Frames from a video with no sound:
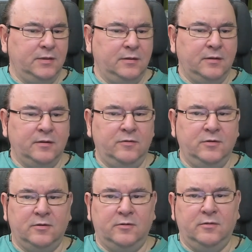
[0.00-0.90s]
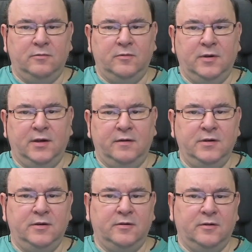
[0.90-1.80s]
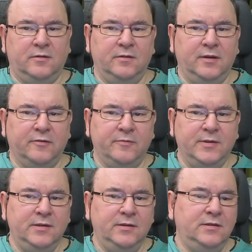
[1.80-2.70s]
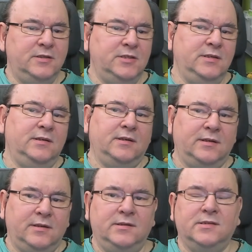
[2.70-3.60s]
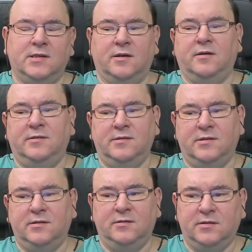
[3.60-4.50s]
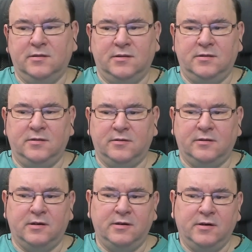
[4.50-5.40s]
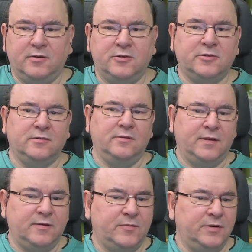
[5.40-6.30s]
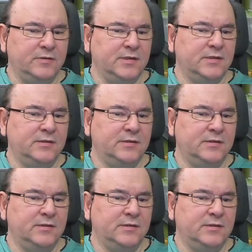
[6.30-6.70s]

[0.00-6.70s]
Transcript: now, if you're having your own FPGA designs and you are in control of that process,